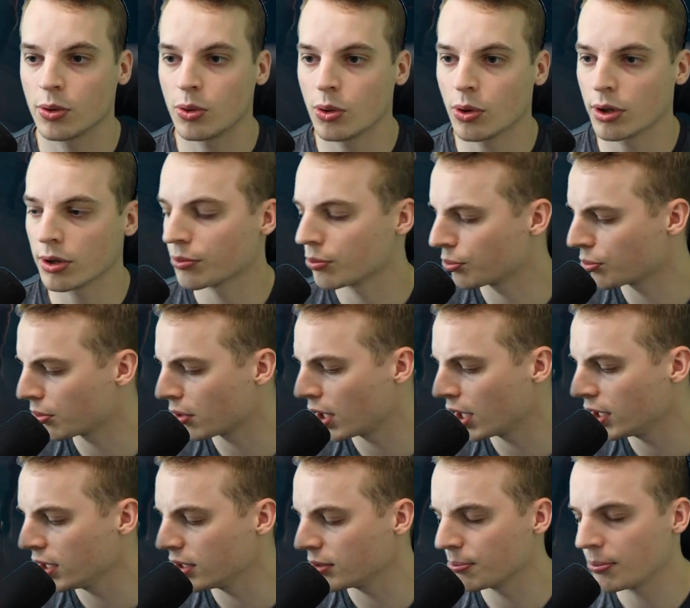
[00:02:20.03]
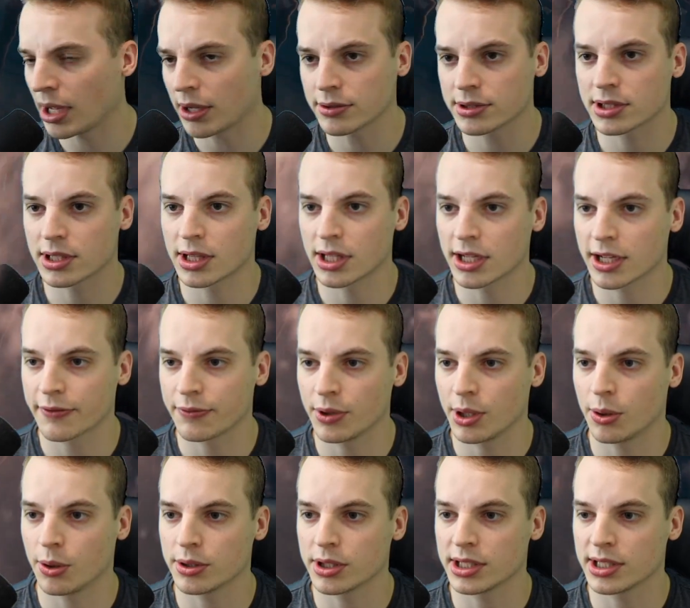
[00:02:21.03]
or right mouse click, if we
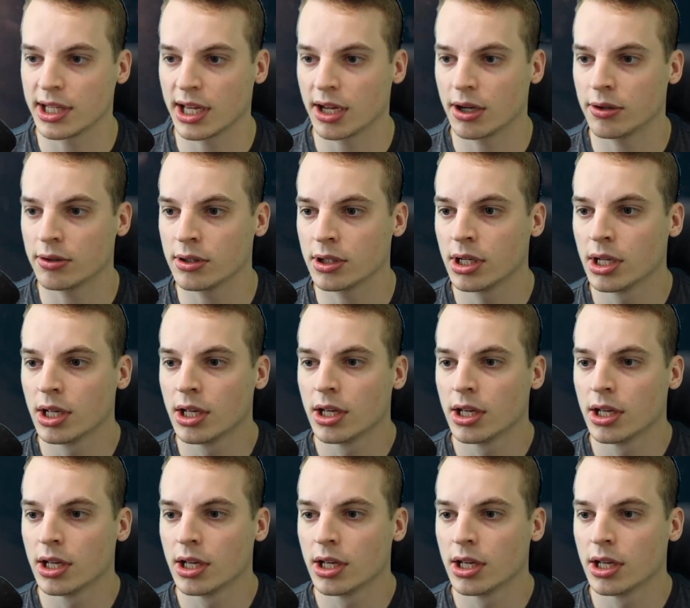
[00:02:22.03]
hold it down,